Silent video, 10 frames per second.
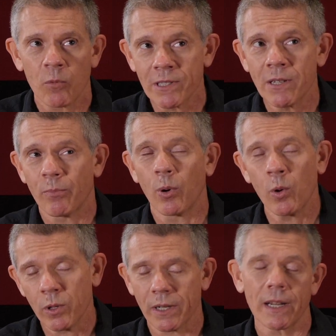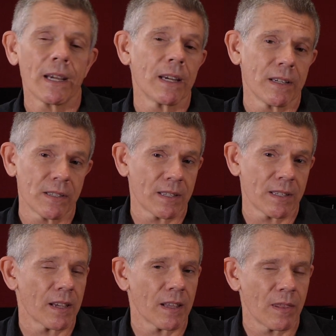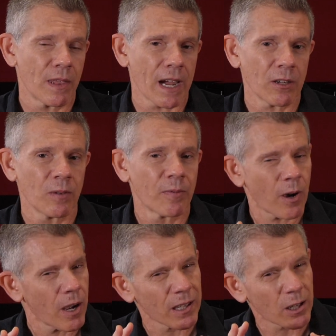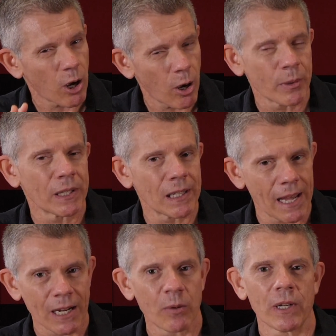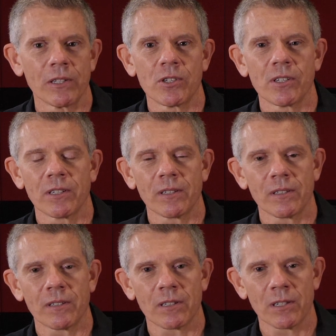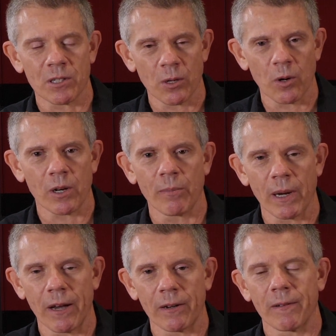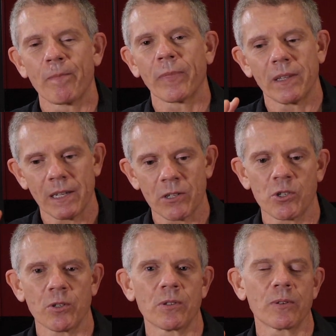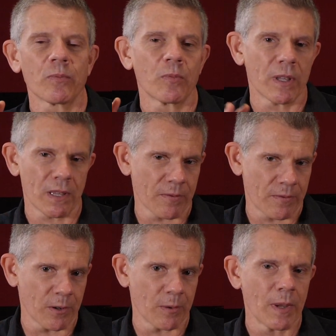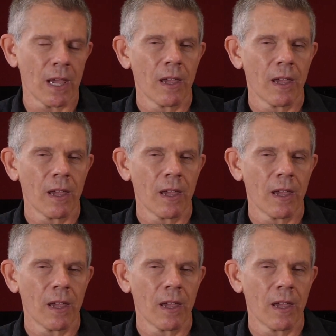what's important is that you find a common language to talk about the issues with the film.